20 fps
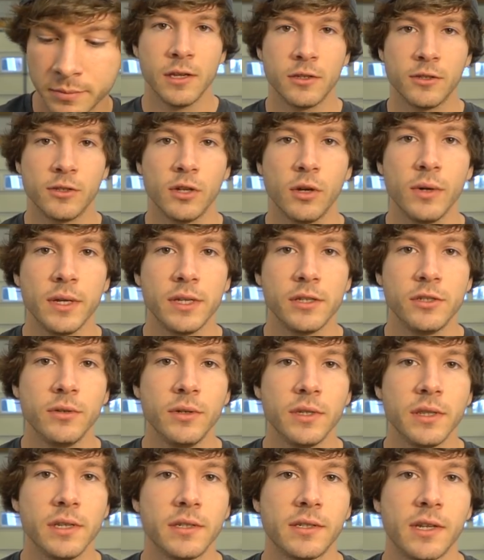So in
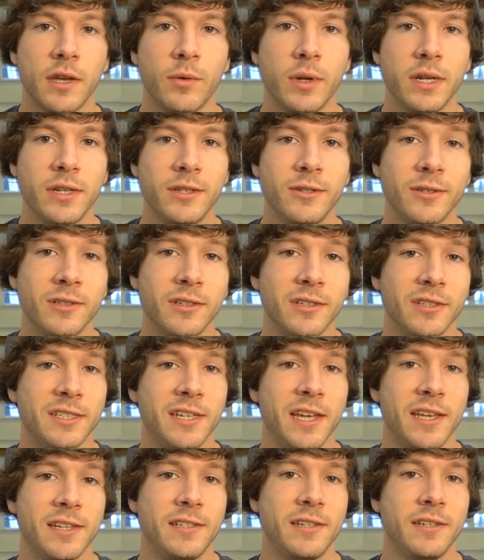doing this, I wanna do a little
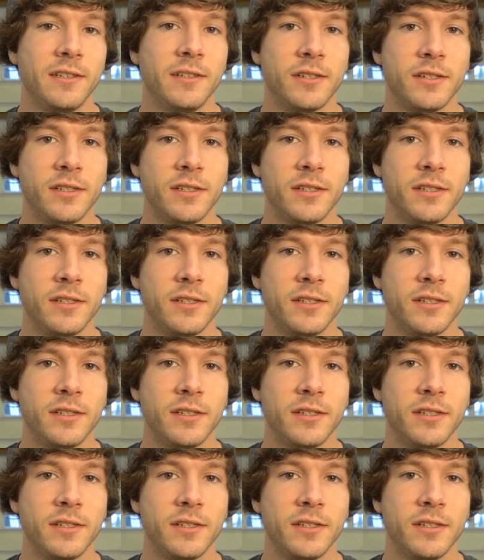testing to